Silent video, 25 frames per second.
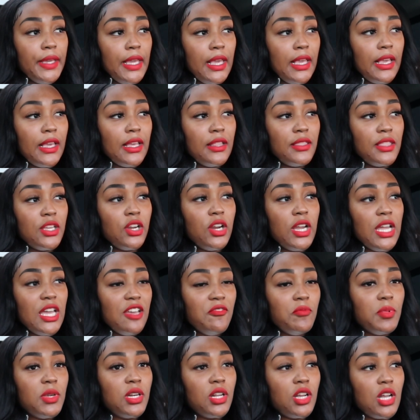and there
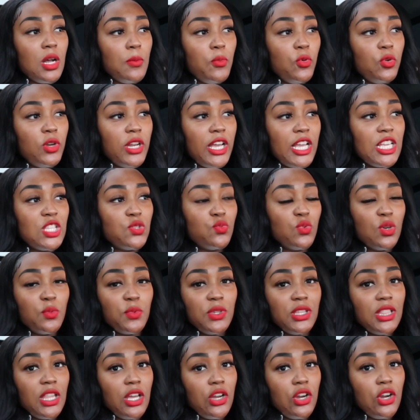have been a couple nights where
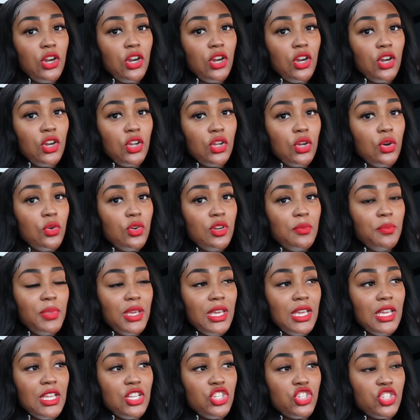we let her go to
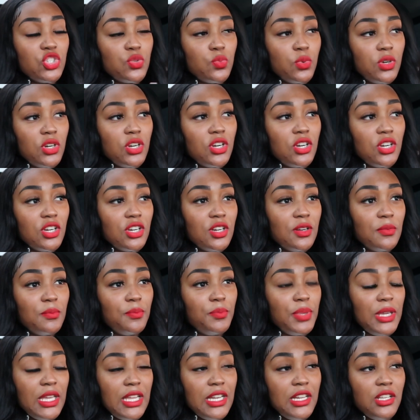bed just with her
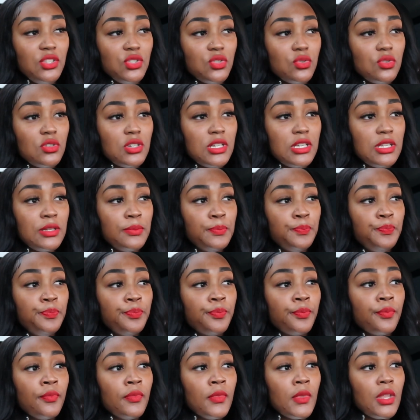panties on,
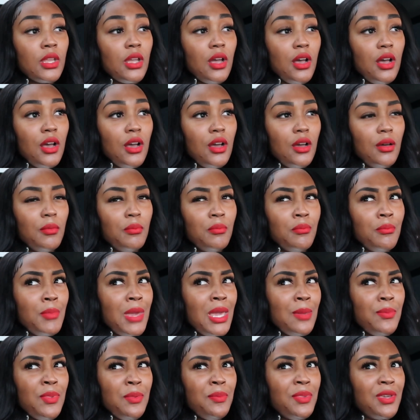
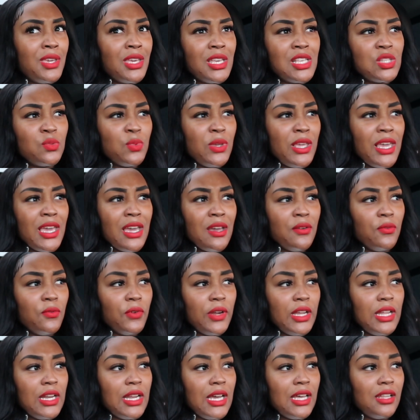maybe because we had
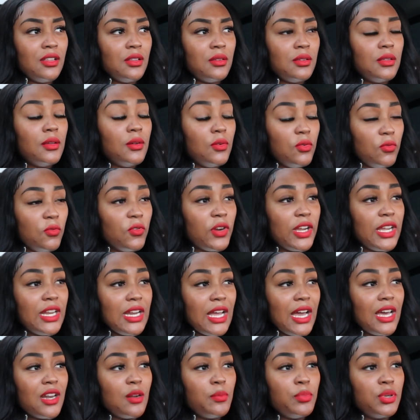ran
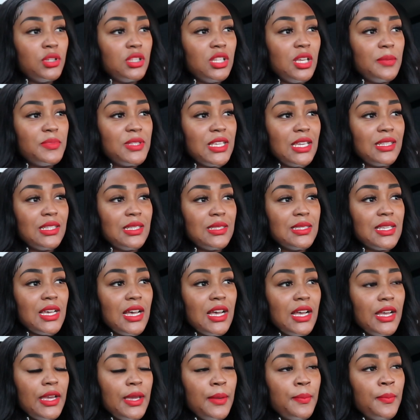out of pull-ups at the
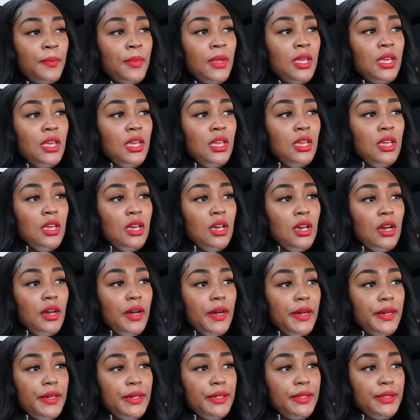time.
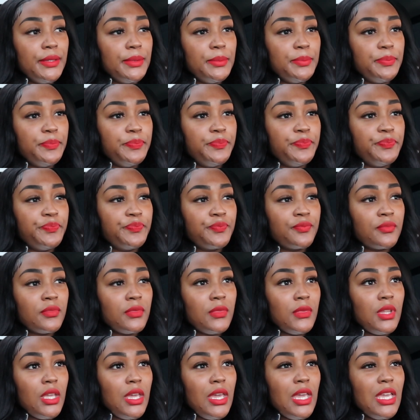
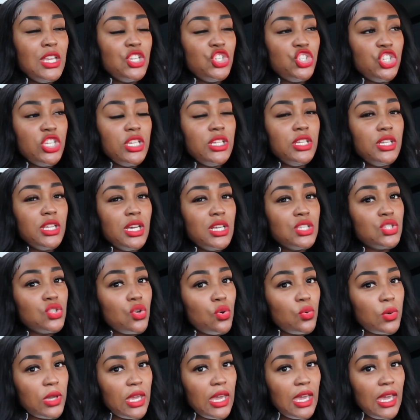And she does
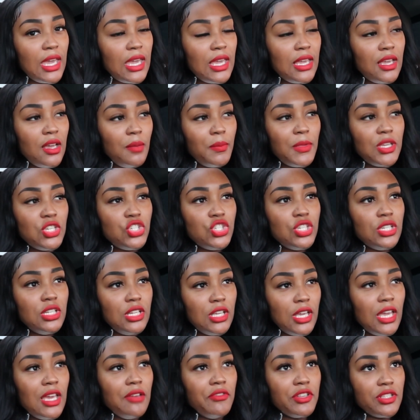okay. I mean, she
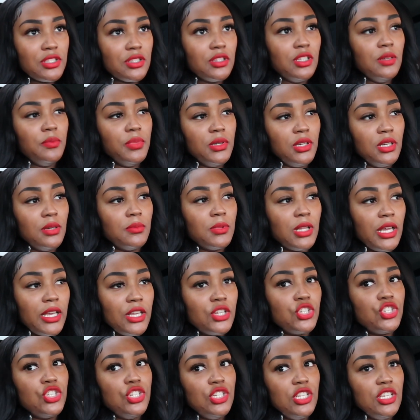did have a slip up,
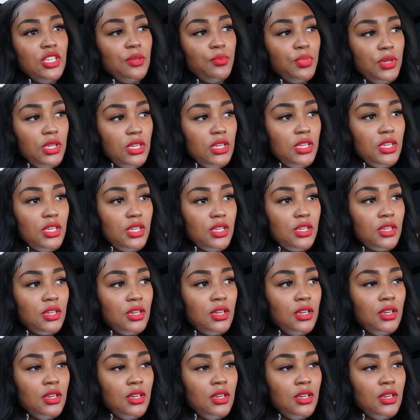like she did pee,